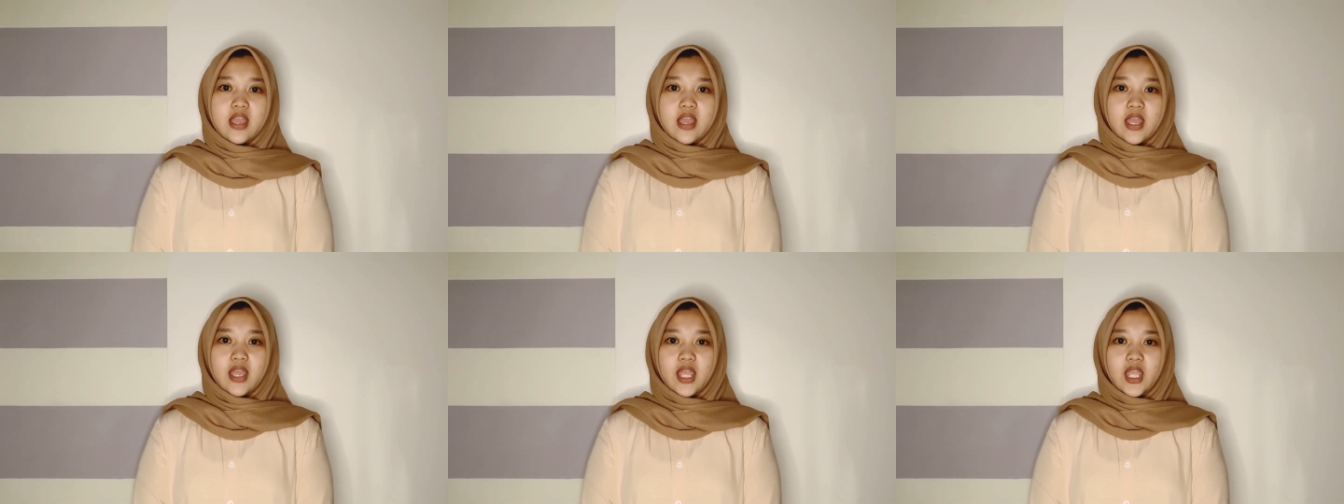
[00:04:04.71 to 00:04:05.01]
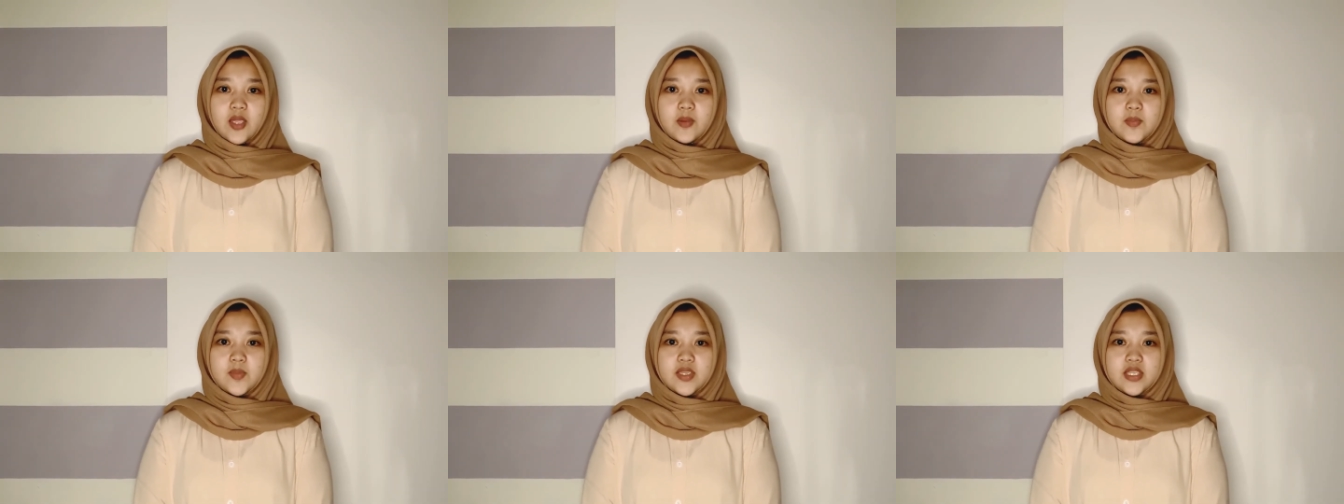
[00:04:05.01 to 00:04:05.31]

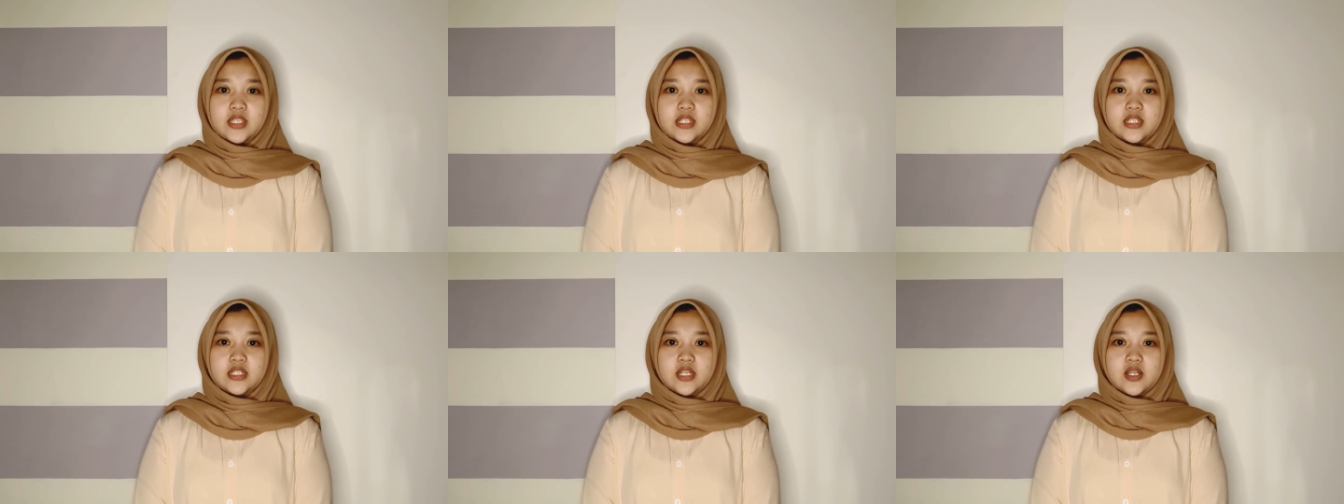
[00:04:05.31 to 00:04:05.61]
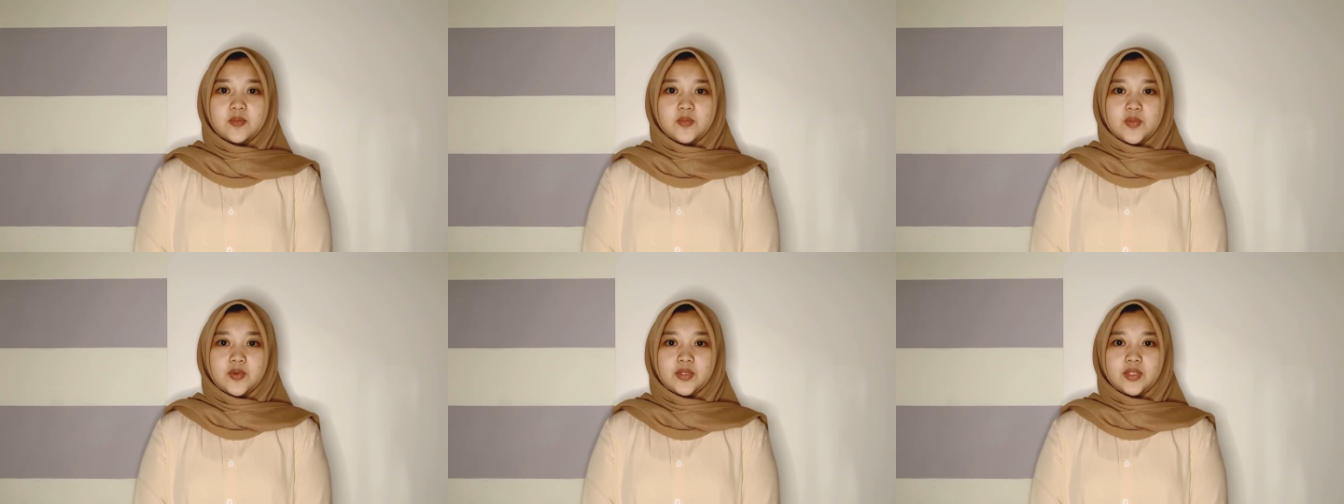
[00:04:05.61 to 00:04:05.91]

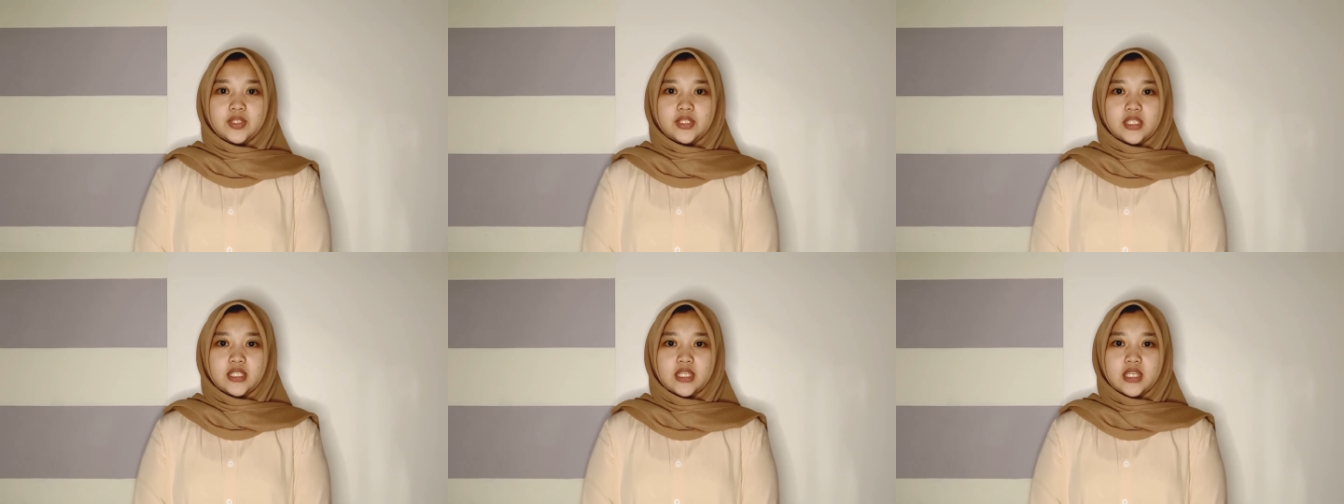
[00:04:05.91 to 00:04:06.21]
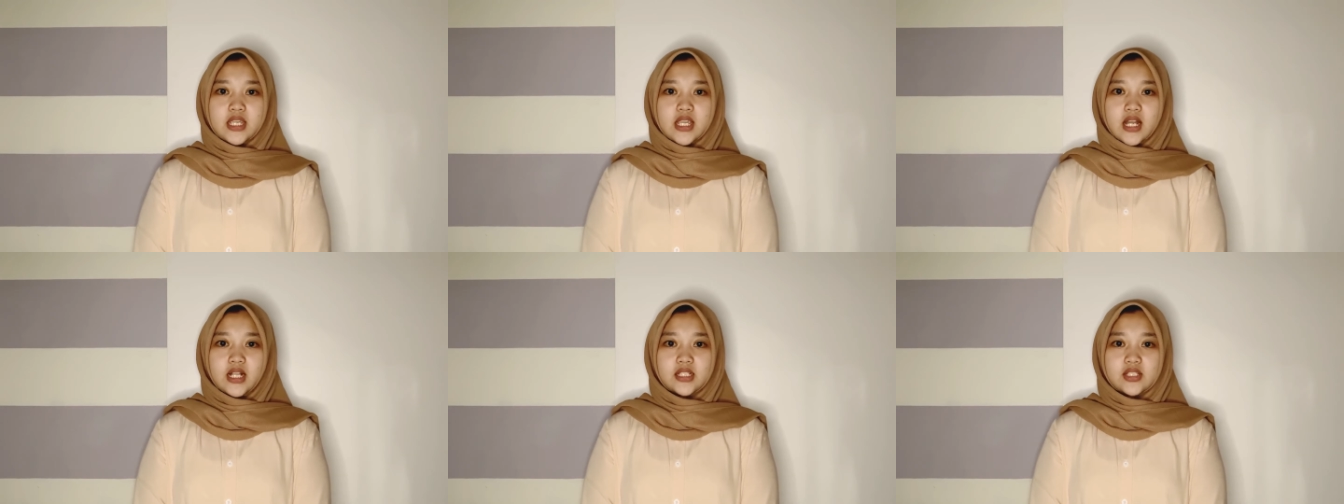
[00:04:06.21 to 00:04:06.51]

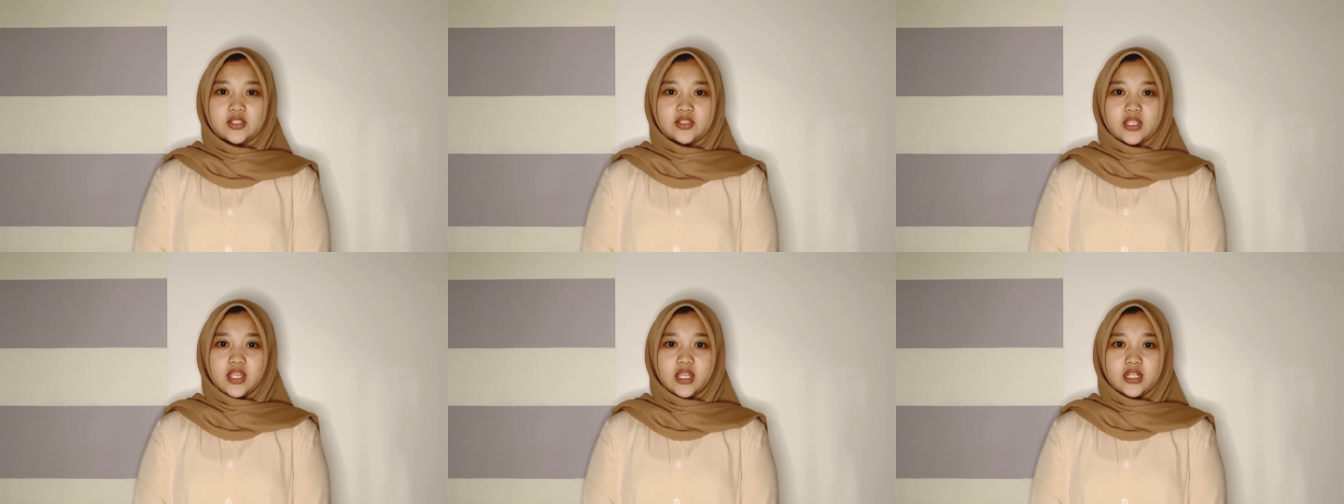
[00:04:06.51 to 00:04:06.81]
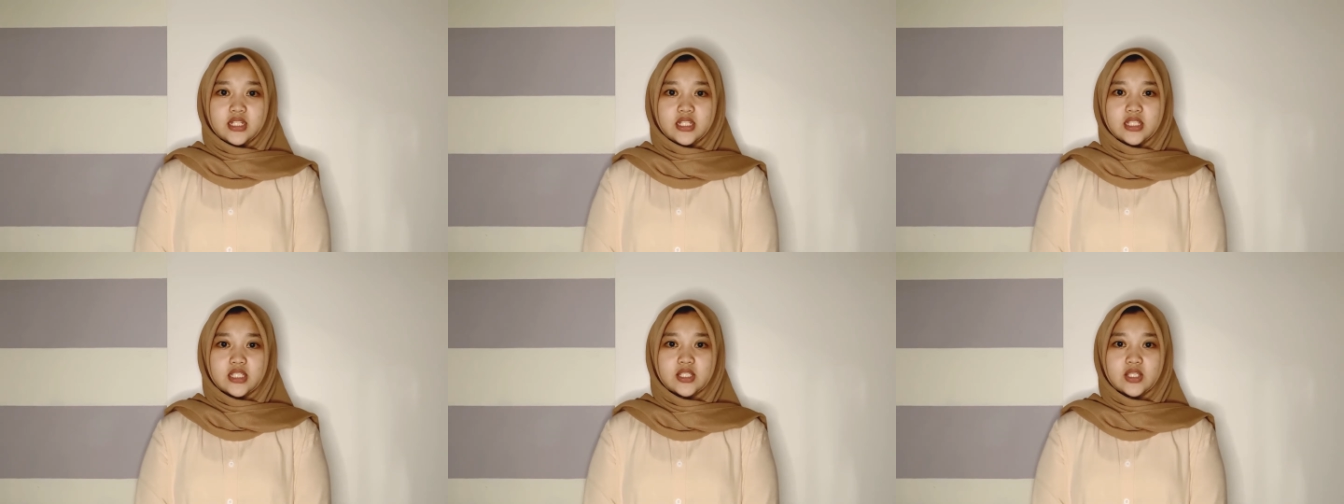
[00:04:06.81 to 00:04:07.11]
Epidemiological
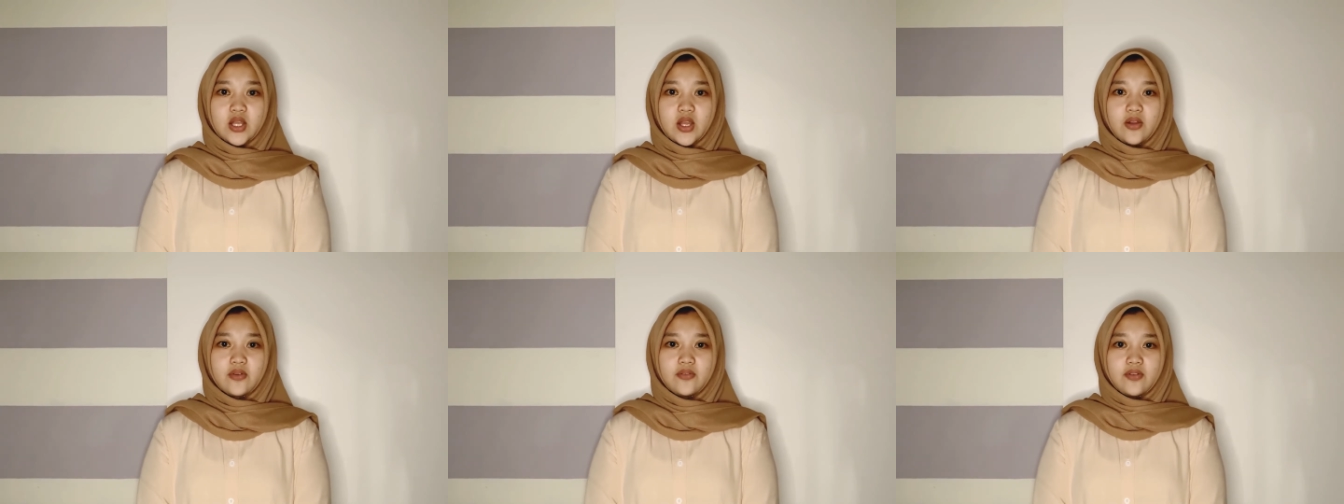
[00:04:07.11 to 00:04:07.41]
studies of